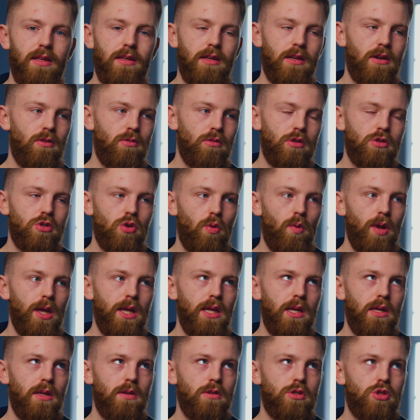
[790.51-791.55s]
there's
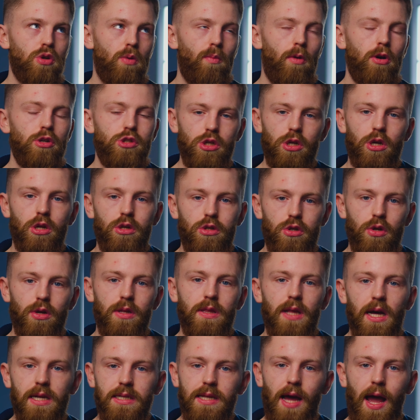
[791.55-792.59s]
only so much you can do in
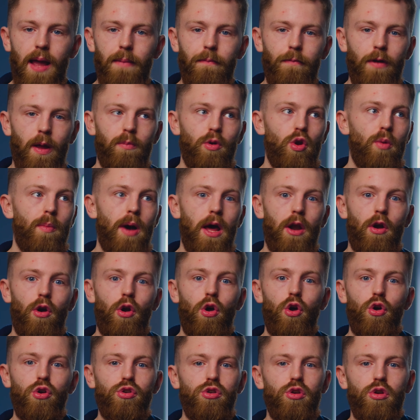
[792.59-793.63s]
that time frame, no matter
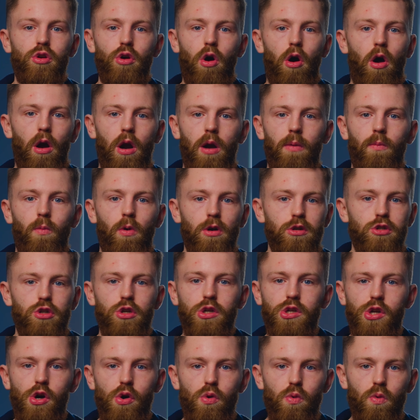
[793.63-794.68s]
who you are and what you
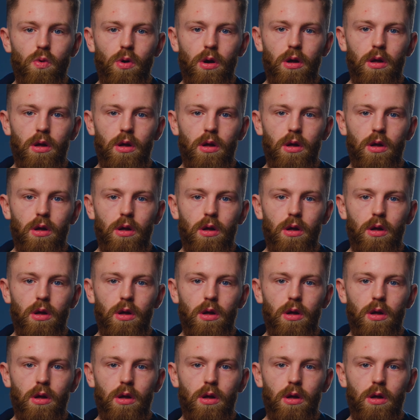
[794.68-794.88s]
know.